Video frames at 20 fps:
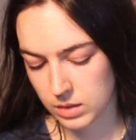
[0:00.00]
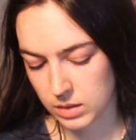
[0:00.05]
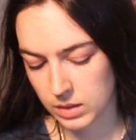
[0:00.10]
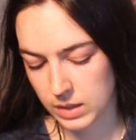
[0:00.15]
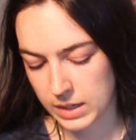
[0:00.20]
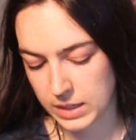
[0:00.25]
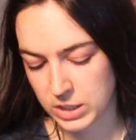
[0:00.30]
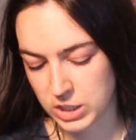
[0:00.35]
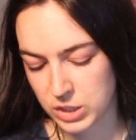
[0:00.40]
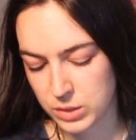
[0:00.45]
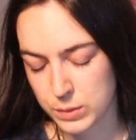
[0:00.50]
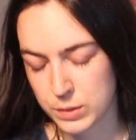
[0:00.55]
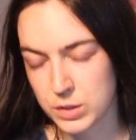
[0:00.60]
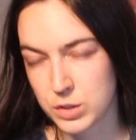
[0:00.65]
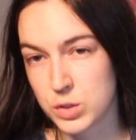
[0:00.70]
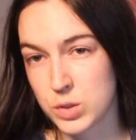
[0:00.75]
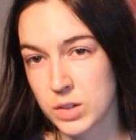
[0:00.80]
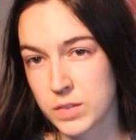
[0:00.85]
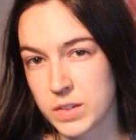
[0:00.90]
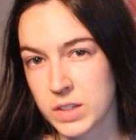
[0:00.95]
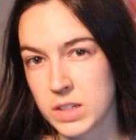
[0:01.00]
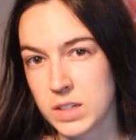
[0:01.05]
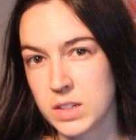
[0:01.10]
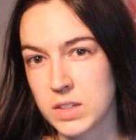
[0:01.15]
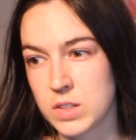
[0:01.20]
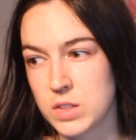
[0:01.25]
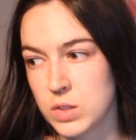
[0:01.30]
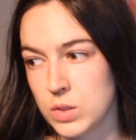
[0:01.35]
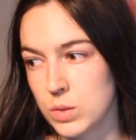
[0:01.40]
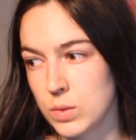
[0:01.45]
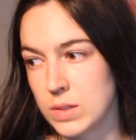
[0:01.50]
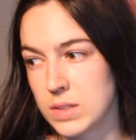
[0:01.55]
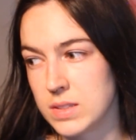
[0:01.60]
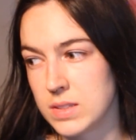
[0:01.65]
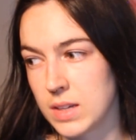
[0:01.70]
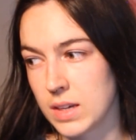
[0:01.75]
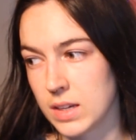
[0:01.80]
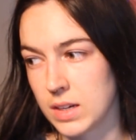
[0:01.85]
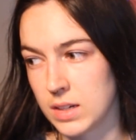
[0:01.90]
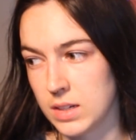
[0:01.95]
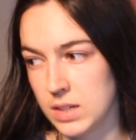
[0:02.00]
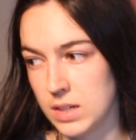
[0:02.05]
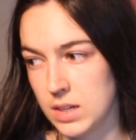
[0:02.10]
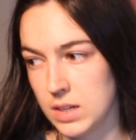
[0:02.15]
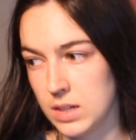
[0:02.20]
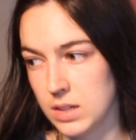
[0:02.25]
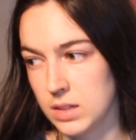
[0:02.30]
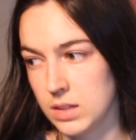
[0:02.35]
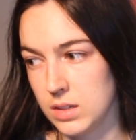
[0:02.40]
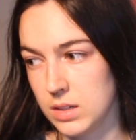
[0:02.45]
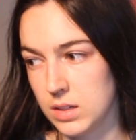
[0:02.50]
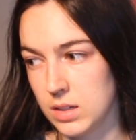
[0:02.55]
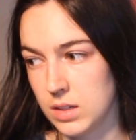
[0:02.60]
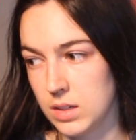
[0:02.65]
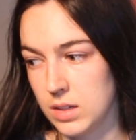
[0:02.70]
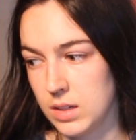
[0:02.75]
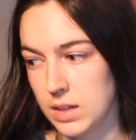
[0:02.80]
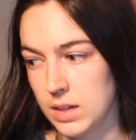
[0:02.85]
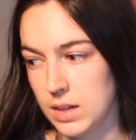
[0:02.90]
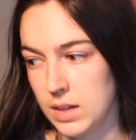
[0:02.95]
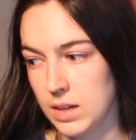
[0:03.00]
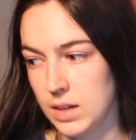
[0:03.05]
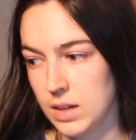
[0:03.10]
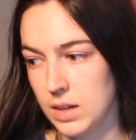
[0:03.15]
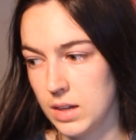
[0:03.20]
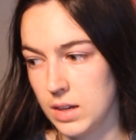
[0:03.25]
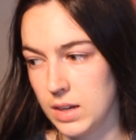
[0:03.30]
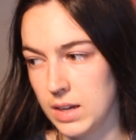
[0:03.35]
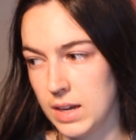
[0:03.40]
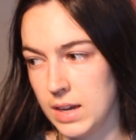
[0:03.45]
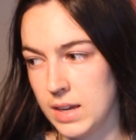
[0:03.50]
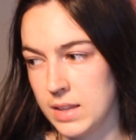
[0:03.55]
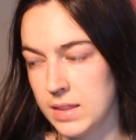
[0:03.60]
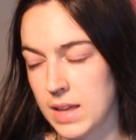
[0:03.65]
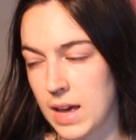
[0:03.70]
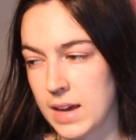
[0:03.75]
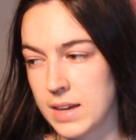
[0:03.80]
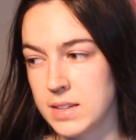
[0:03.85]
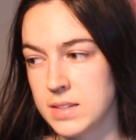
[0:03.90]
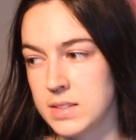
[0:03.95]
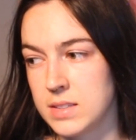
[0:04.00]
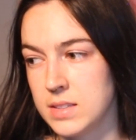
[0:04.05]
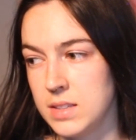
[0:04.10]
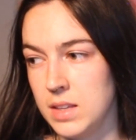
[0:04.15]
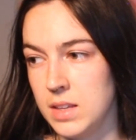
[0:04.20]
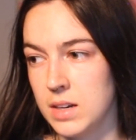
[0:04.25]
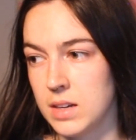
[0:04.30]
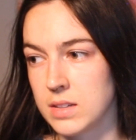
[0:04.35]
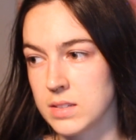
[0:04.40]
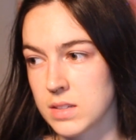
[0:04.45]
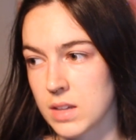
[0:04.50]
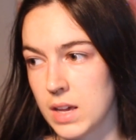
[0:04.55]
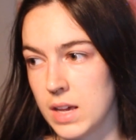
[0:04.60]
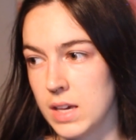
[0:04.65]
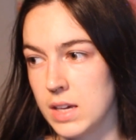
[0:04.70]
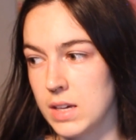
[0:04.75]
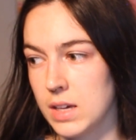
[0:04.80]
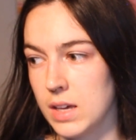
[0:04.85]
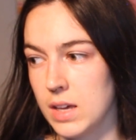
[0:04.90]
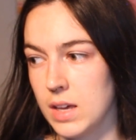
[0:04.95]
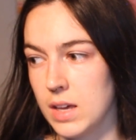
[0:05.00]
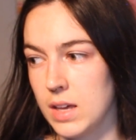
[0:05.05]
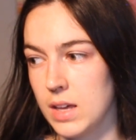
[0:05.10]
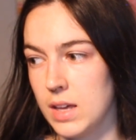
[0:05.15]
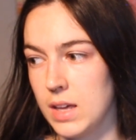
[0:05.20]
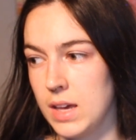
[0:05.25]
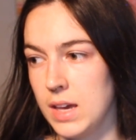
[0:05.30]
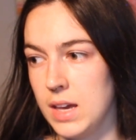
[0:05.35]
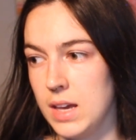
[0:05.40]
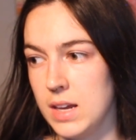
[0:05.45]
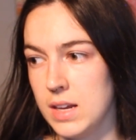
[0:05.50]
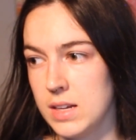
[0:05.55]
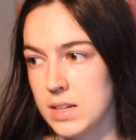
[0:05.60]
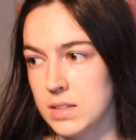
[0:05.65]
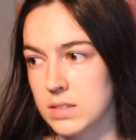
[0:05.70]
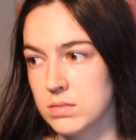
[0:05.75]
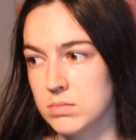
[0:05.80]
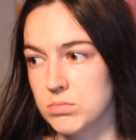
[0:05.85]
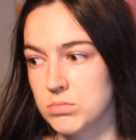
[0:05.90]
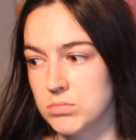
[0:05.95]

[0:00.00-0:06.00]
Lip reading: like, she was driven into insanity, and that is seen as, like, a